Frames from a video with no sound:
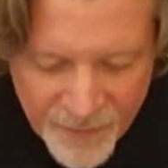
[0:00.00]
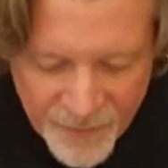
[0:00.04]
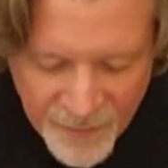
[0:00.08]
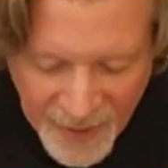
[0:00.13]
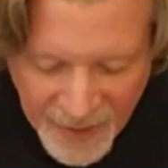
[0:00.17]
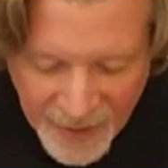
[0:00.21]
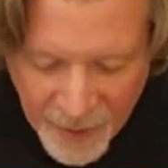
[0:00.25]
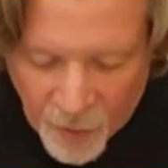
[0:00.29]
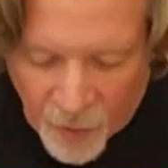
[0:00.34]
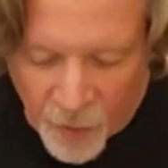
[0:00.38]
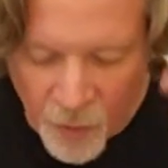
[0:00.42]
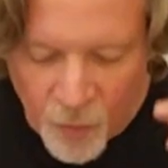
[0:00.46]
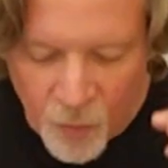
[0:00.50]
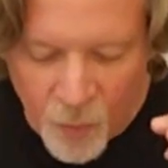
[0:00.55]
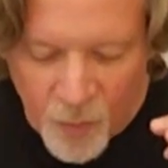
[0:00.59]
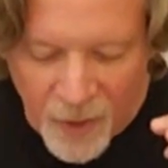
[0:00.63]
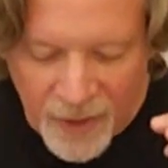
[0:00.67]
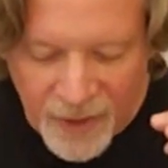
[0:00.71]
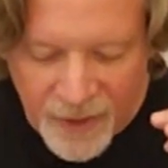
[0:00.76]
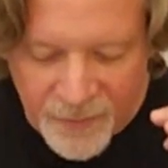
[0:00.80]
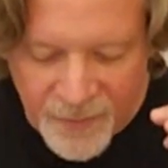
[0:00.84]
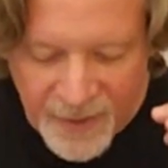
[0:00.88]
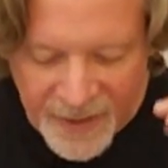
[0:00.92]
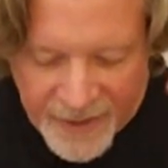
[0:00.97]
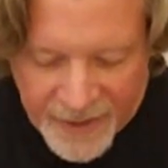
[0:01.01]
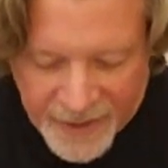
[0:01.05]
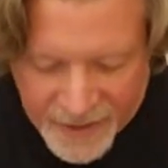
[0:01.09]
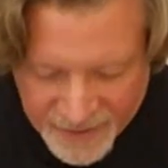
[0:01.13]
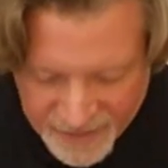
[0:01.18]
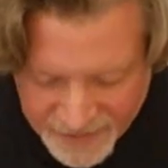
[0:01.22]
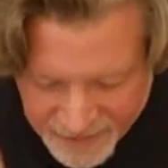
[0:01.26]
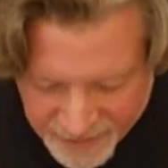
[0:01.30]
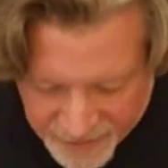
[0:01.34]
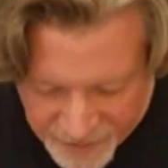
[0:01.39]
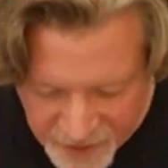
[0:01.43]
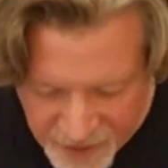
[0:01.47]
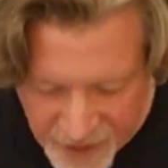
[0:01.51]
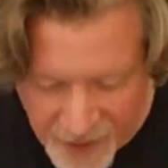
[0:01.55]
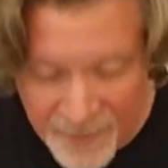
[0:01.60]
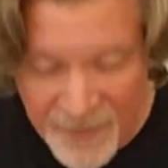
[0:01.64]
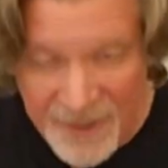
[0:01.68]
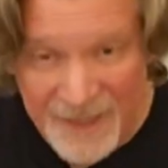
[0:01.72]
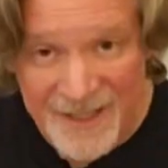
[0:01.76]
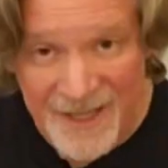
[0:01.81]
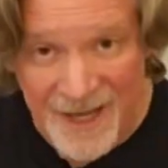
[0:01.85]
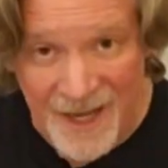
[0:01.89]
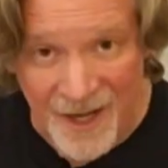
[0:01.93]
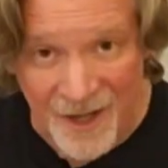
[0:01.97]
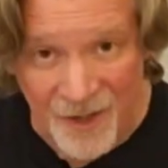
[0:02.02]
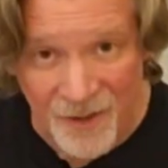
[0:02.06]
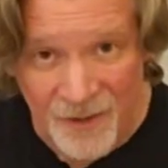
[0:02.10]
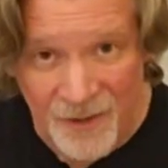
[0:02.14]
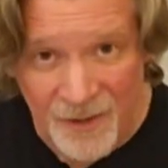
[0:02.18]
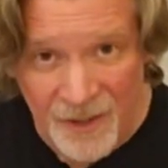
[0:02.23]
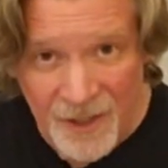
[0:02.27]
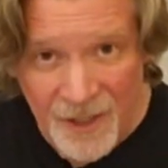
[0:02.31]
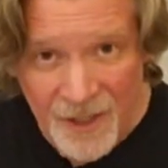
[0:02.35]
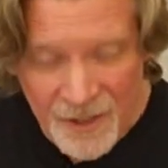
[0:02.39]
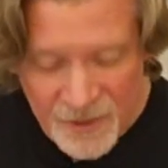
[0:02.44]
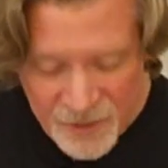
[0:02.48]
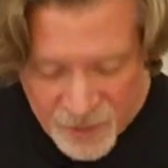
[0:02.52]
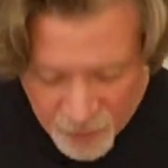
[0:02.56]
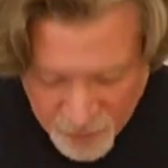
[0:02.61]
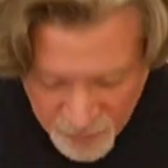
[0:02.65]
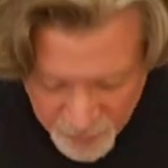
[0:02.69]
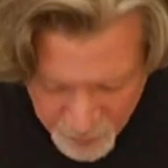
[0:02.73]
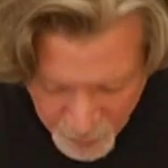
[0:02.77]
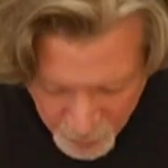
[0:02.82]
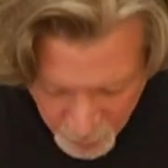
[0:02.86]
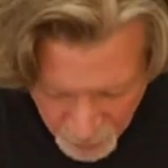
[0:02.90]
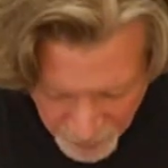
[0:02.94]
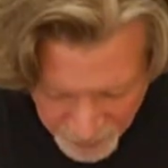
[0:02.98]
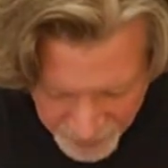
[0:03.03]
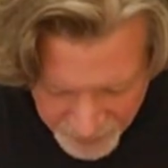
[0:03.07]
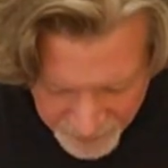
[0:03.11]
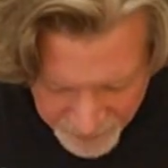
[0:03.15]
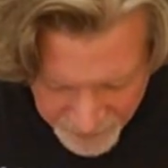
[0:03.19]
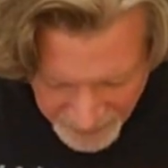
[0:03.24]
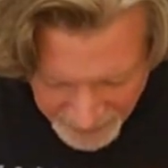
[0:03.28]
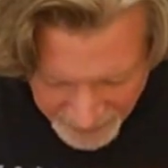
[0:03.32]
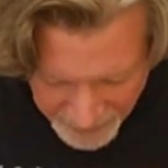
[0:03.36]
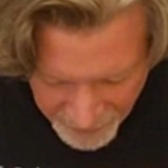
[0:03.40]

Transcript: My whole weight of my head is now coming down. So it's pulling